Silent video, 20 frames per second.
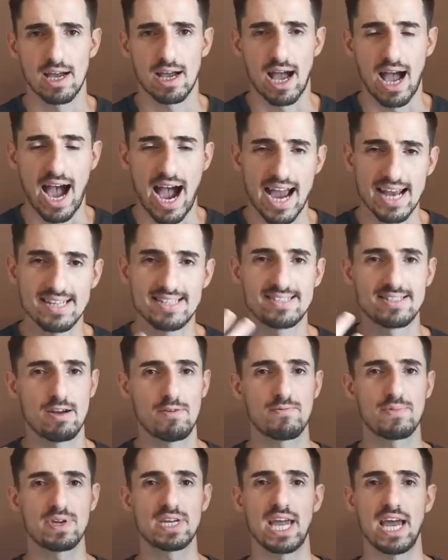hides
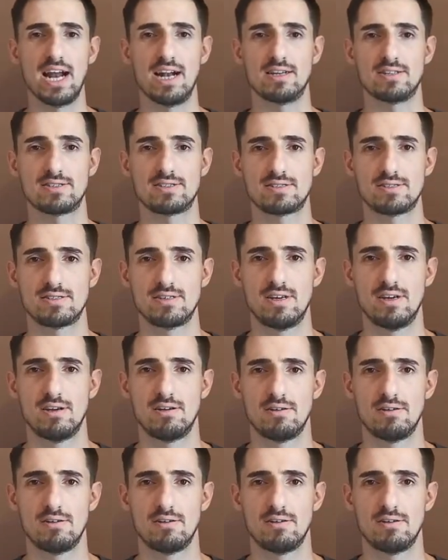something else.